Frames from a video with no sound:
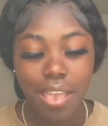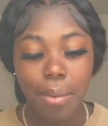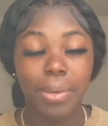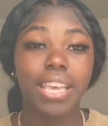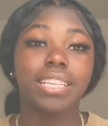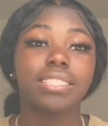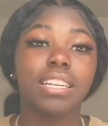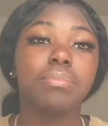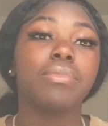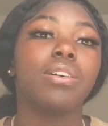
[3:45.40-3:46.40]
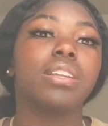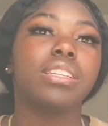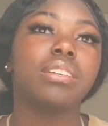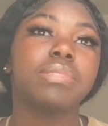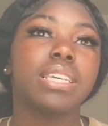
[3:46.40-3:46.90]
but yeah study on the
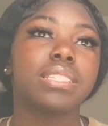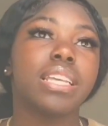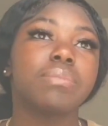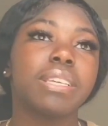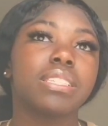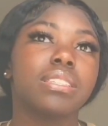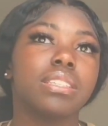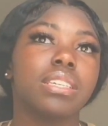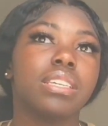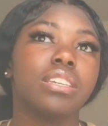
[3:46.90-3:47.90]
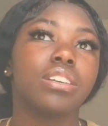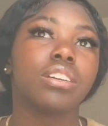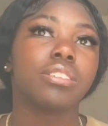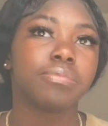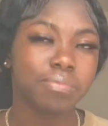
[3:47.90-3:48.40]
depth test that's basically
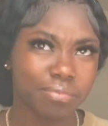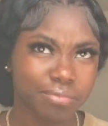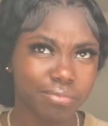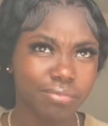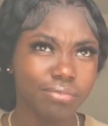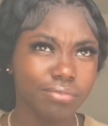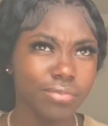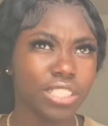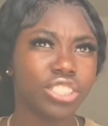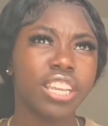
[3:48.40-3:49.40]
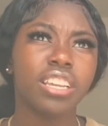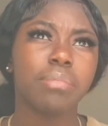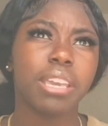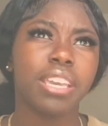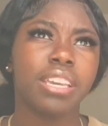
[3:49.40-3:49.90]
your chain of
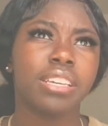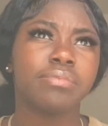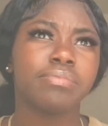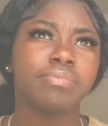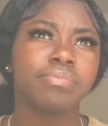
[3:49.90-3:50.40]
command